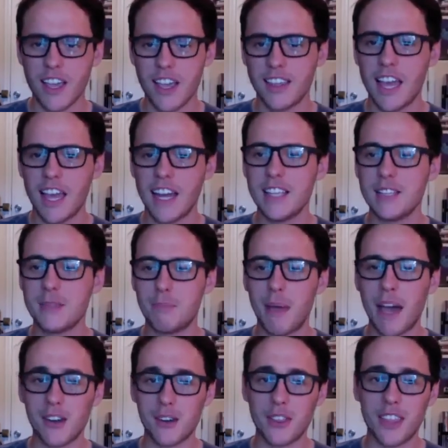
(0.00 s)
that is
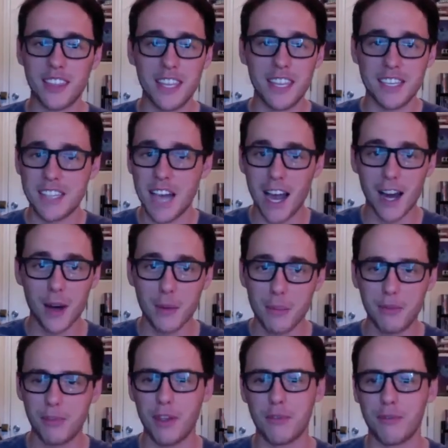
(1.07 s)
better than the entire
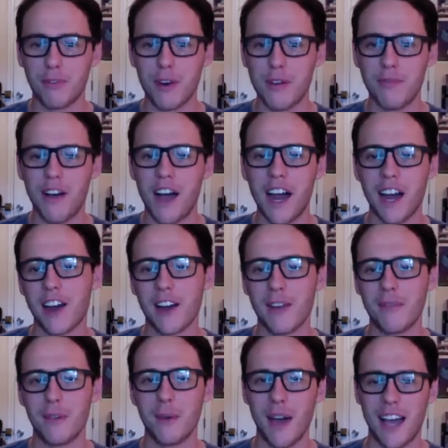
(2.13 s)
movie of Free Fire, if
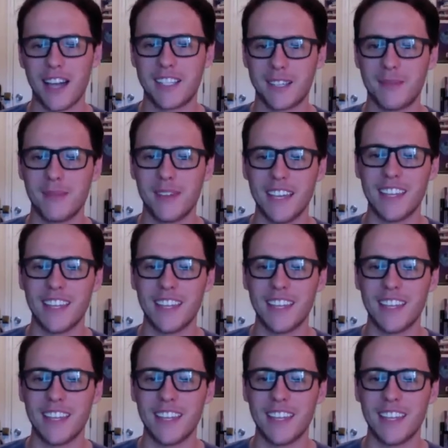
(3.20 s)
you ask me.